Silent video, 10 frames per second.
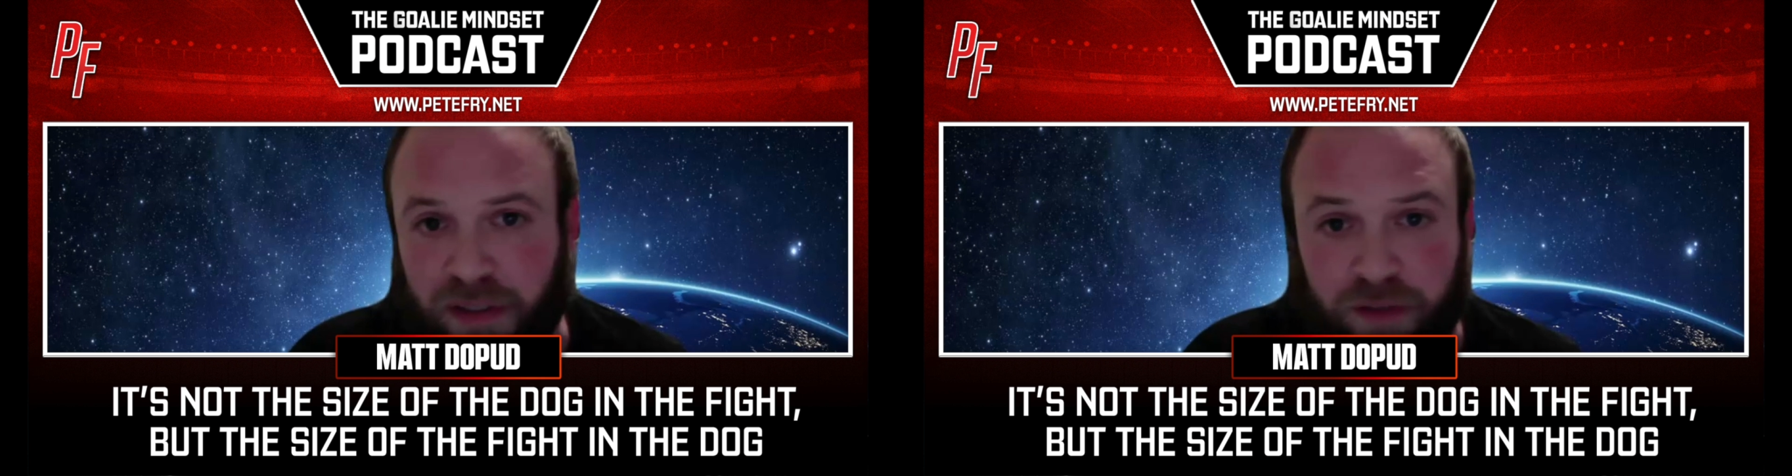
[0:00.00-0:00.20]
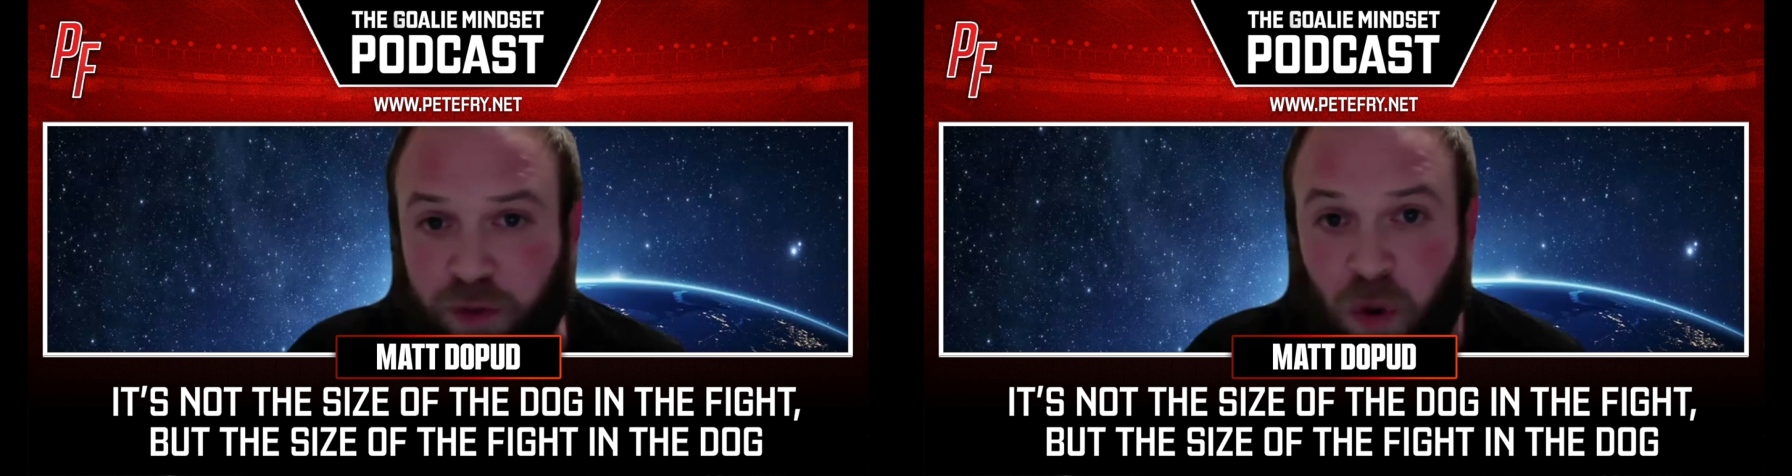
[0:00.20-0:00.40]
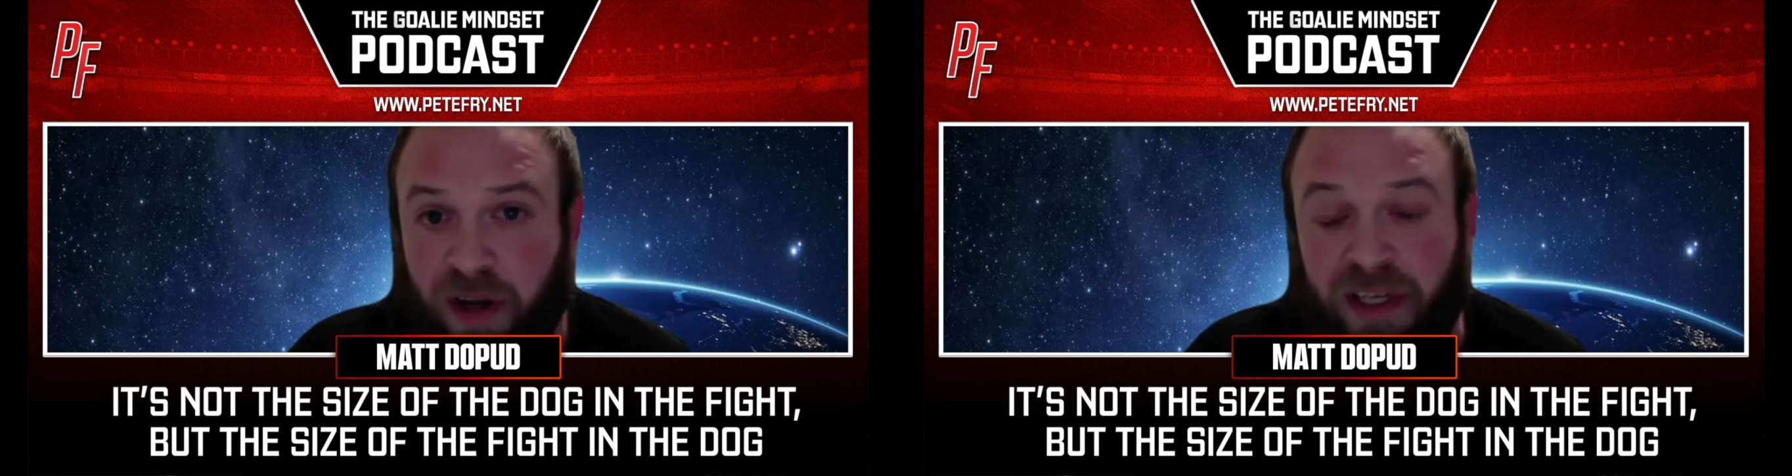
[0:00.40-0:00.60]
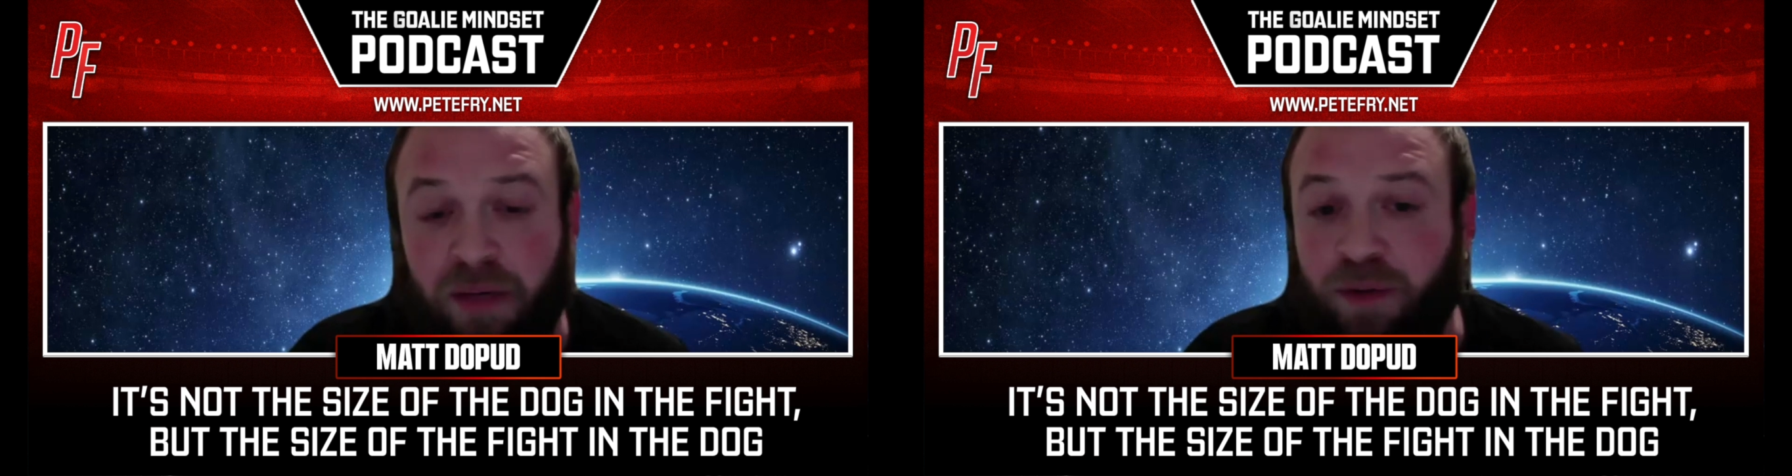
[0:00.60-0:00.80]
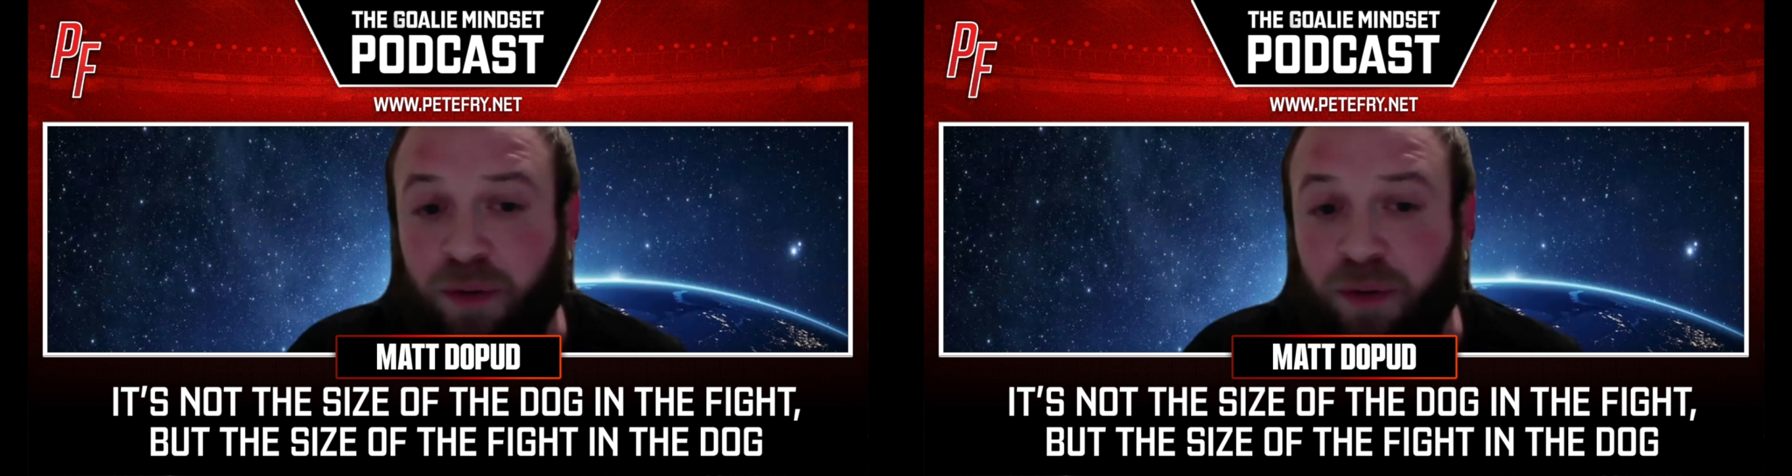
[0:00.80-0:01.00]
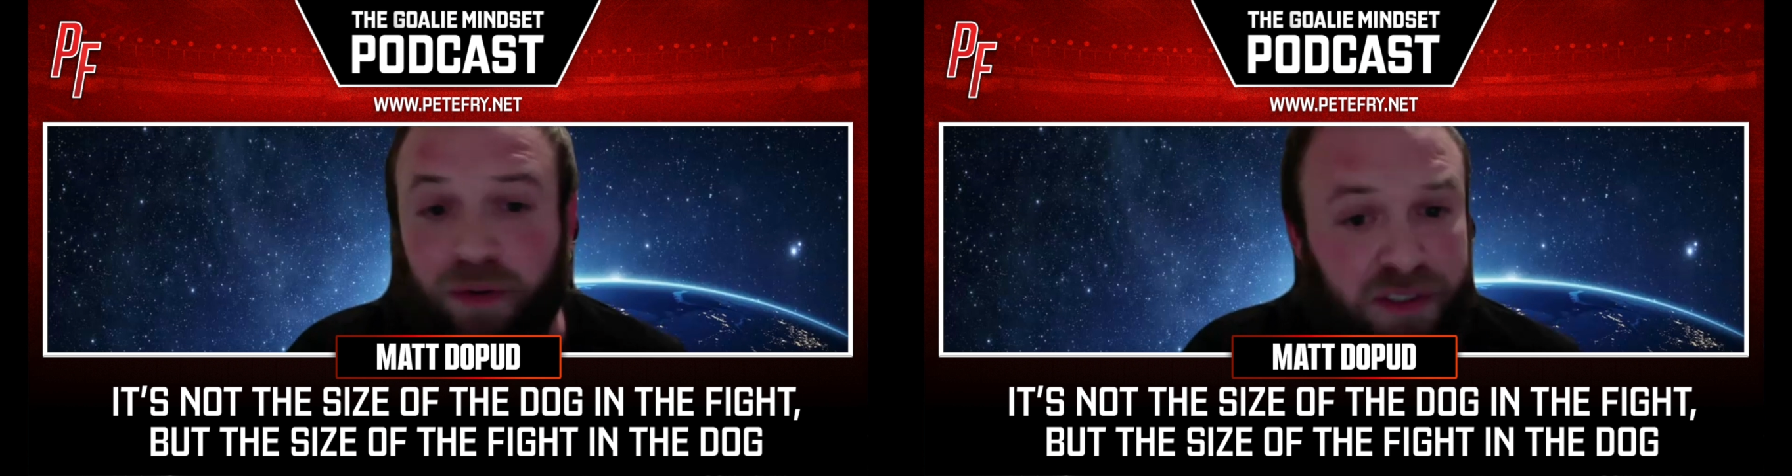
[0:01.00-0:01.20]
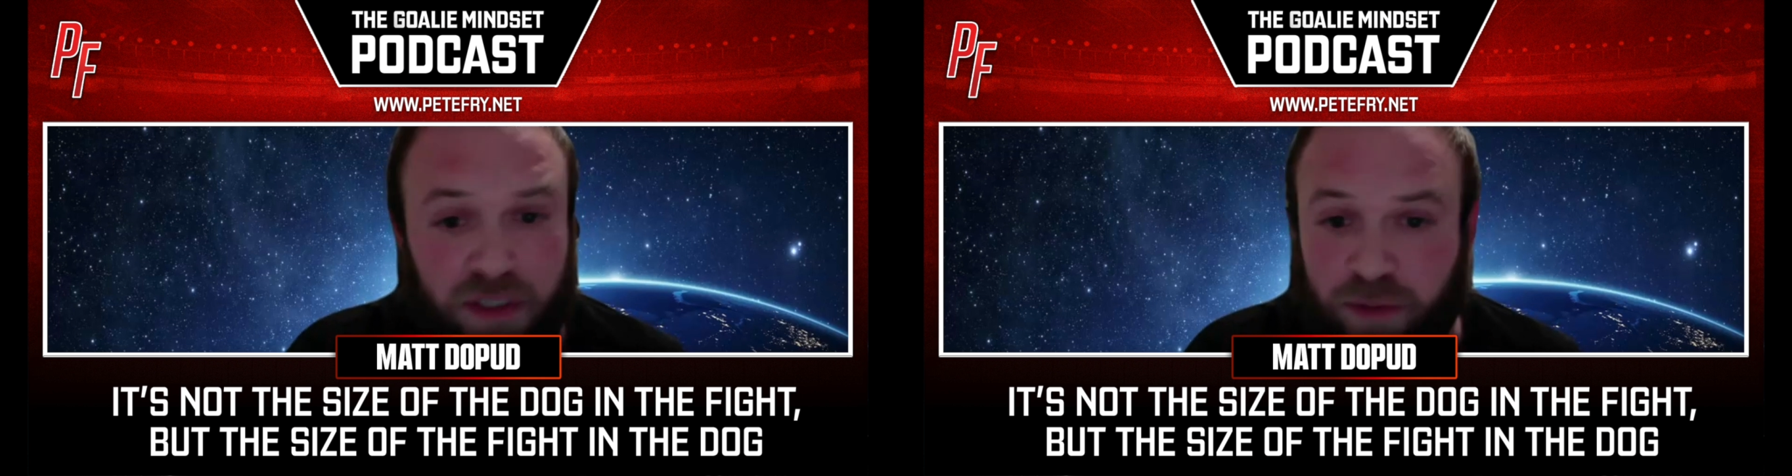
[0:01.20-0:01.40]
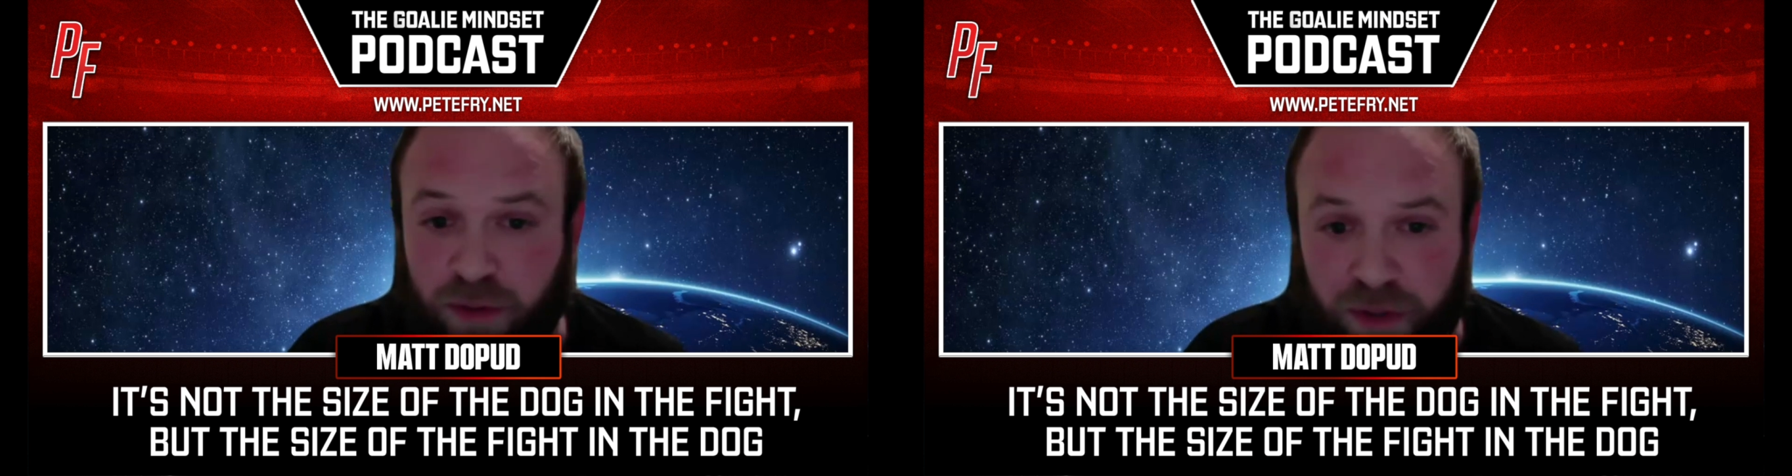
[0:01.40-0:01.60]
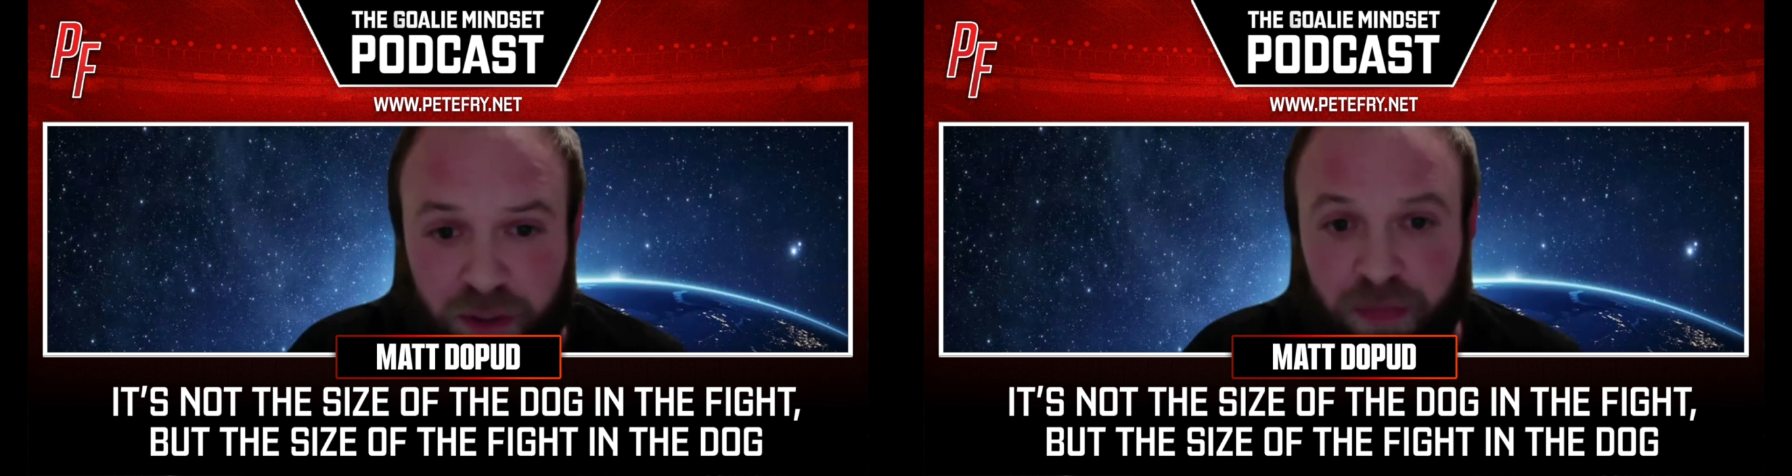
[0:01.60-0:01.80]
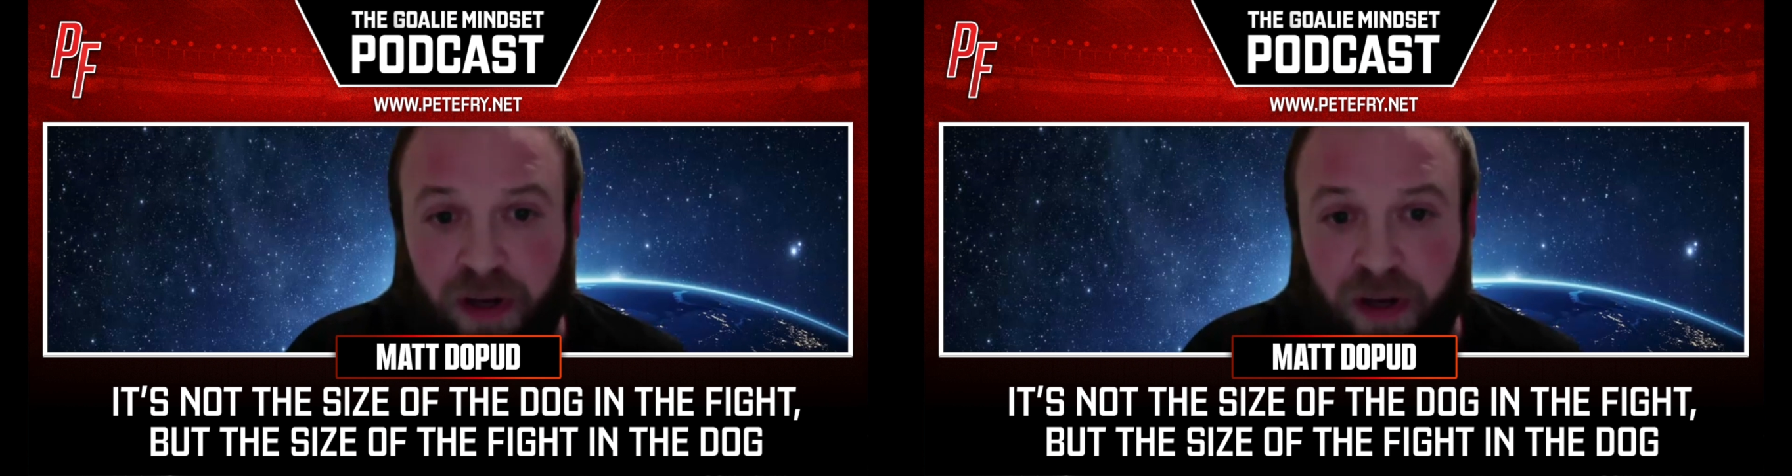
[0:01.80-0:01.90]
if you want to keep doing this, keep doing it.